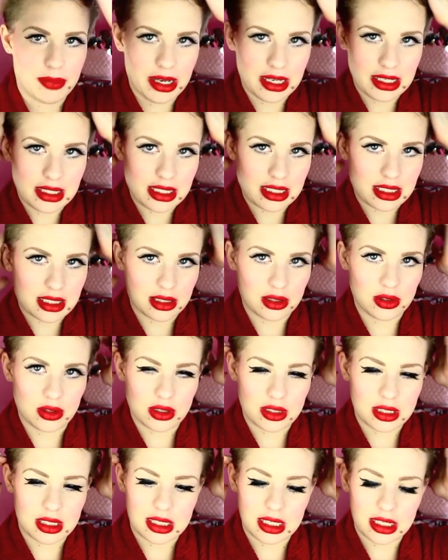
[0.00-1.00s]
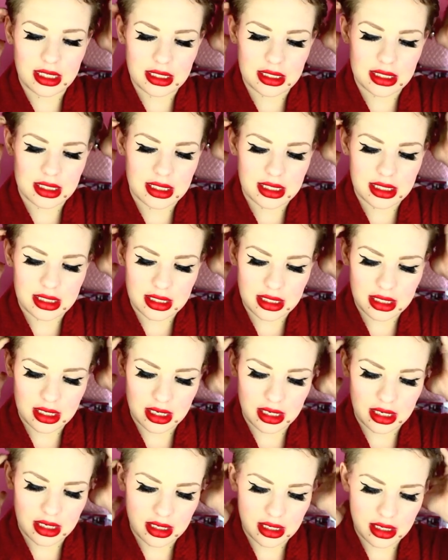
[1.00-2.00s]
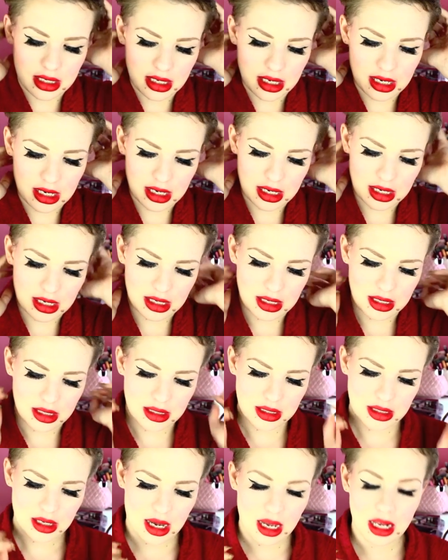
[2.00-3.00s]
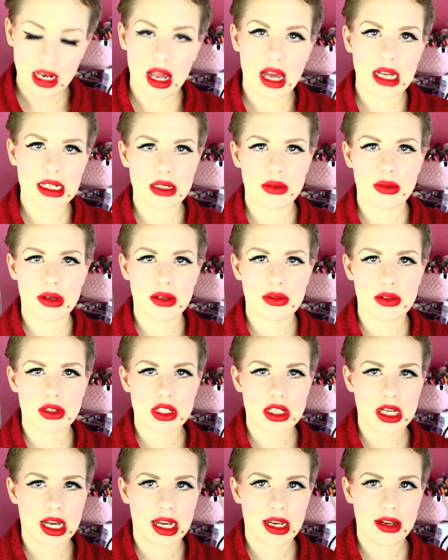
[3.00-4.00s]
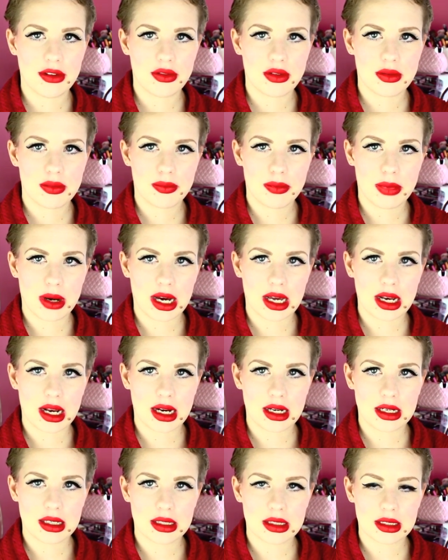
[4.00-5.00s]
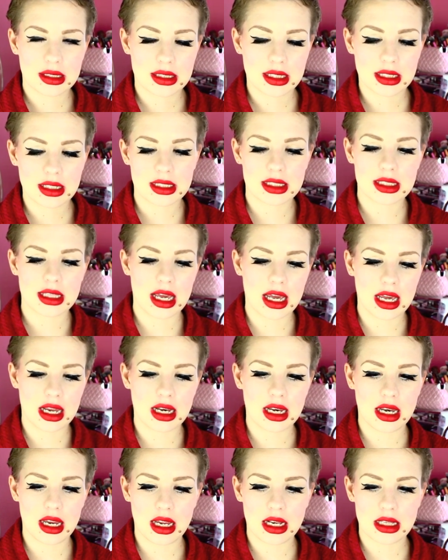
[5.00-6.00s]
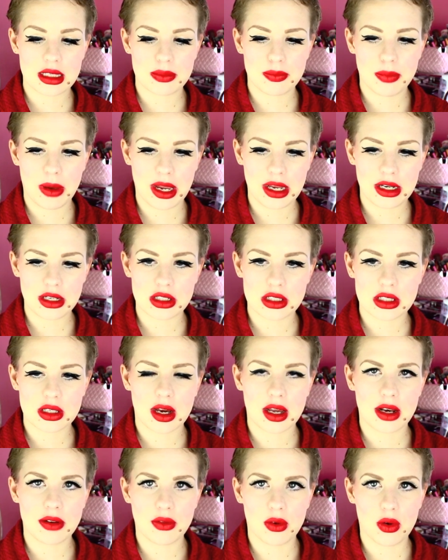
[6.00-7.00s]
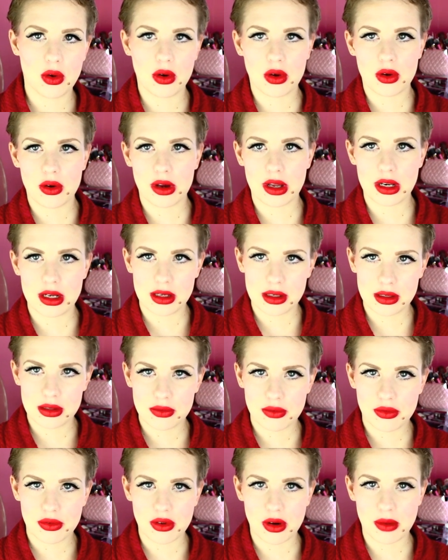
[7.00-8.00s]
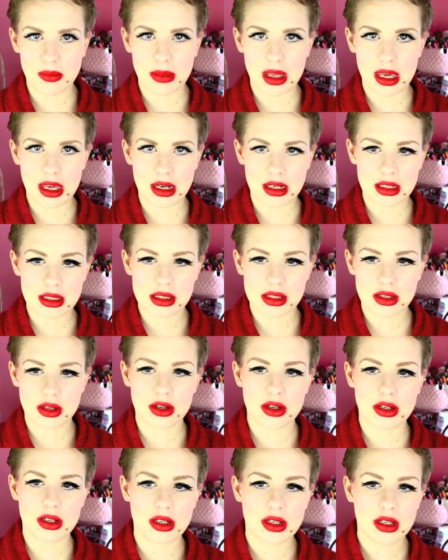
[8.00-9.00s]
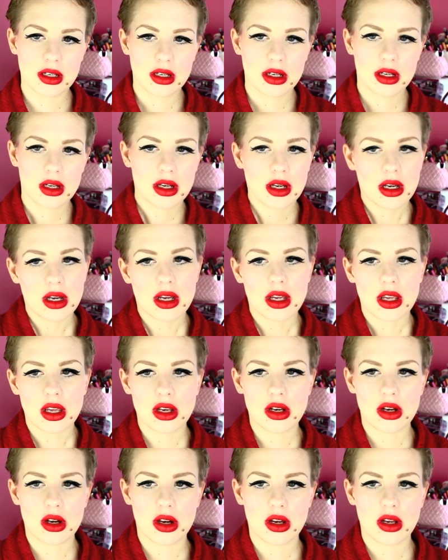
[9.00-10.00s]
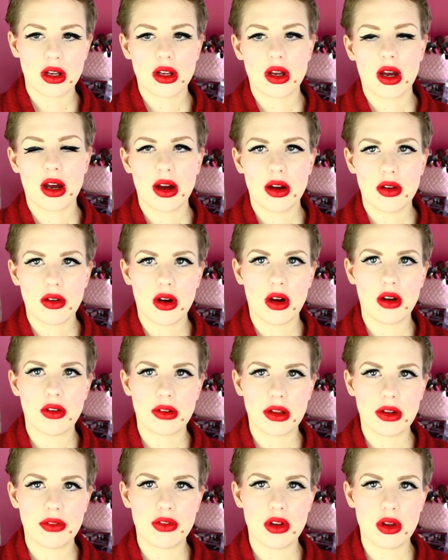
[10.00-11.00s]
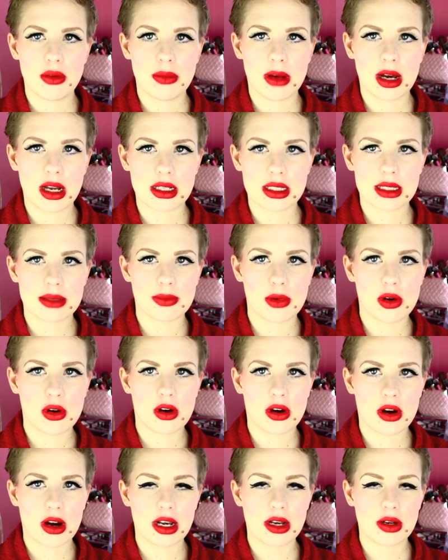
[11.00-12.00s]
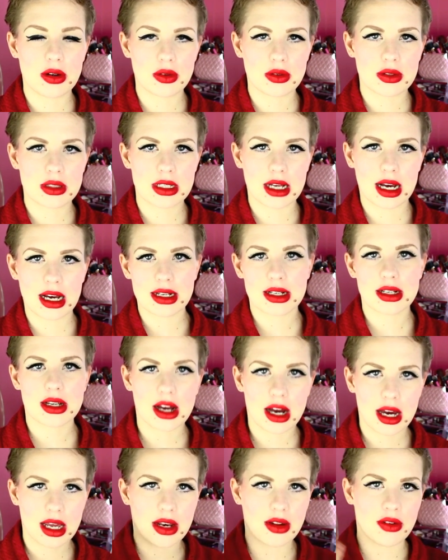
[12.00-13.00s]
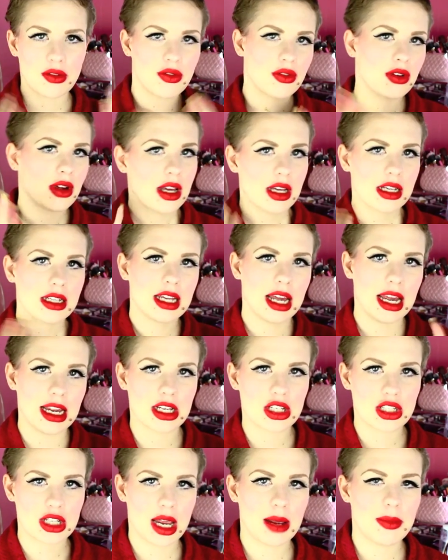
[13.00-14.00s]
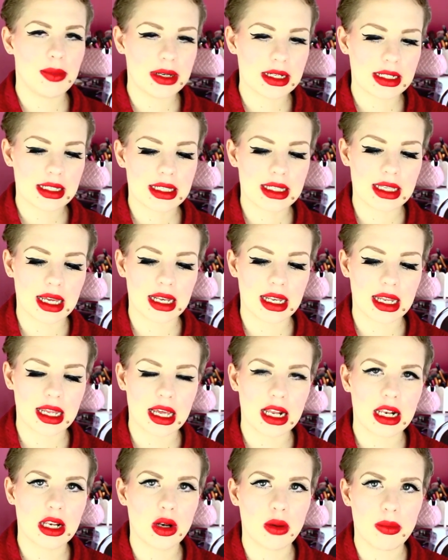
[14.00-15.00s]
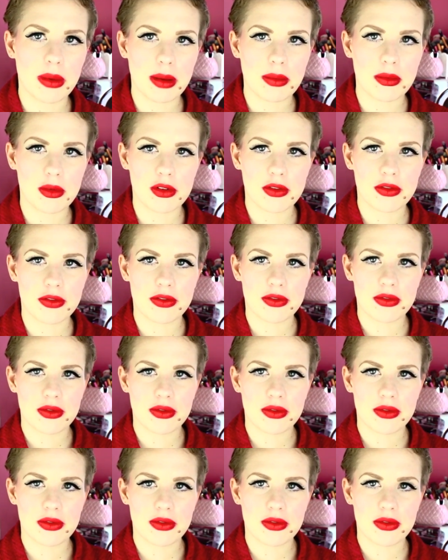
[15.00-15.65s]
best it's looked since, I liked it when it was shaved, but since then it's been just kind of awkward from then. So, you know, hopefully a few months more and it'll start to kind of take shape into something a little bit more